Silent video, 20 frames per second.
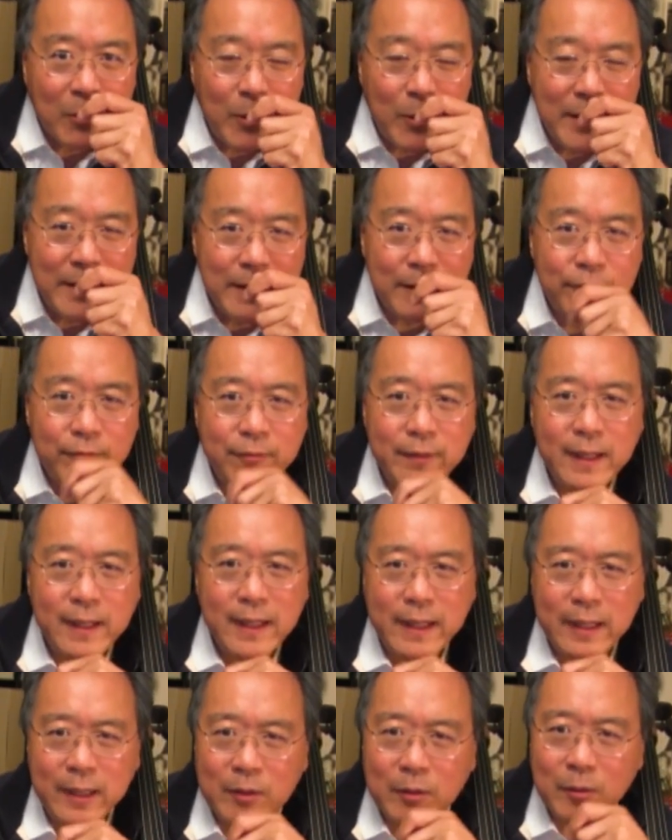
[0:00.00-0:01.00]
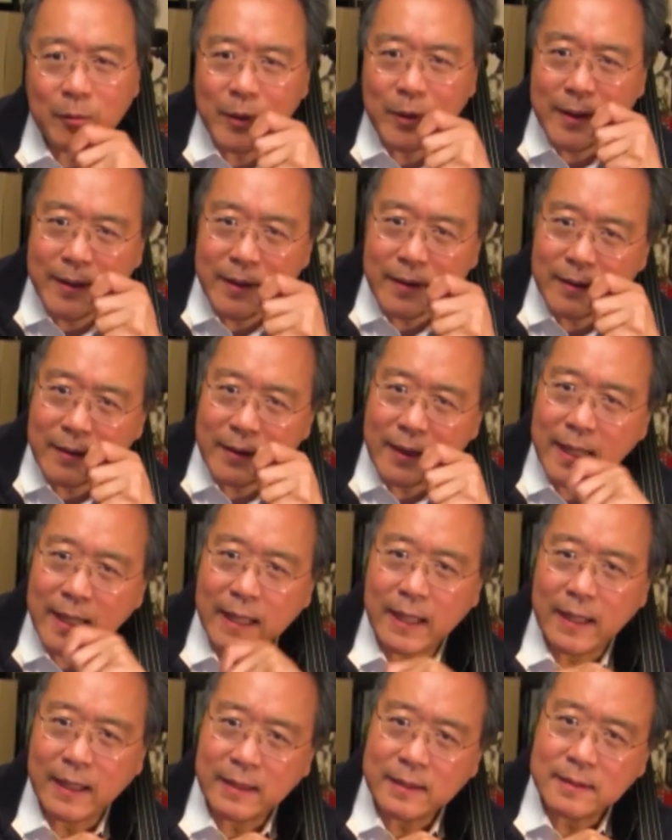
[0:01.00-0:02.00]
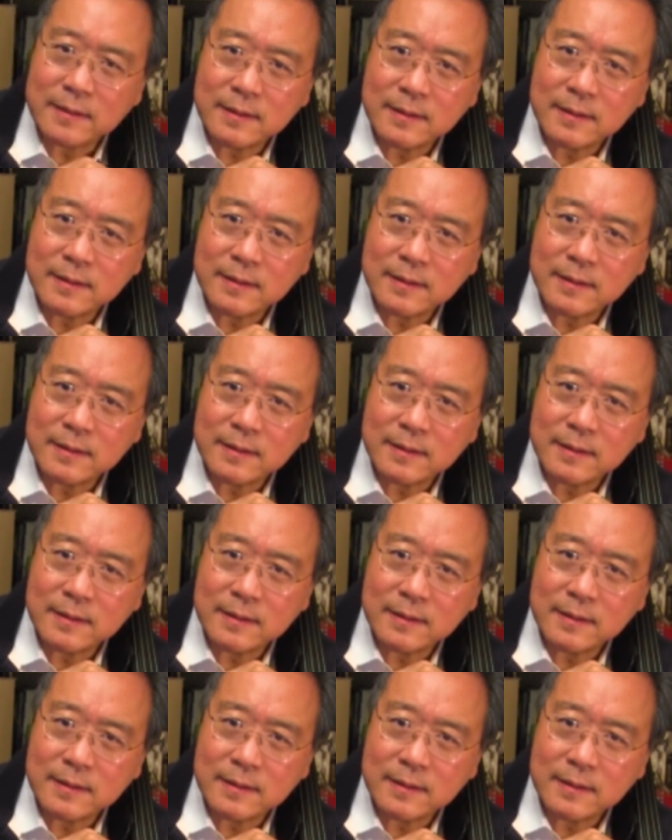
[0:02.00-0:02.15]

what they're feeling, what they're thinking.